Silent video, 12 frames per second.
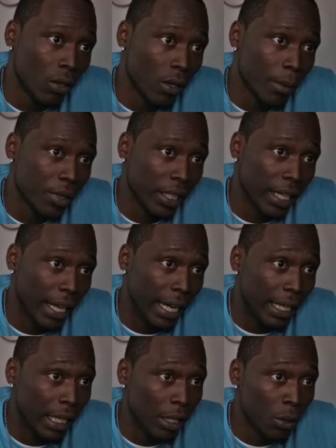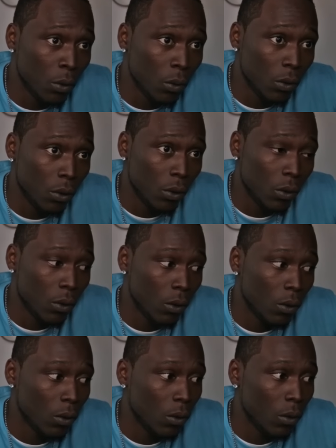You know what I'm saying? And then you
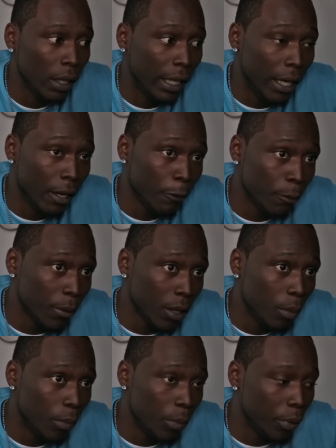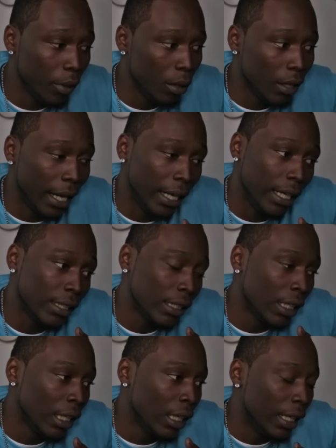hearing from other people, like it's
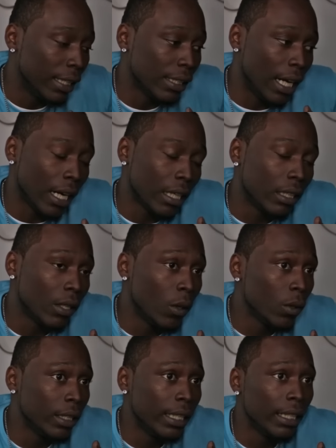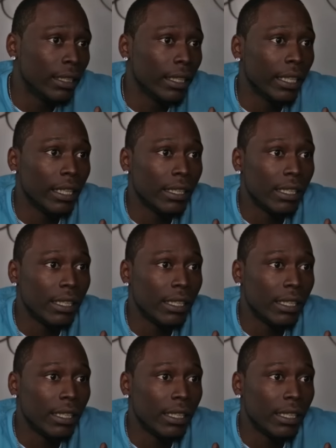it's not condoning anything.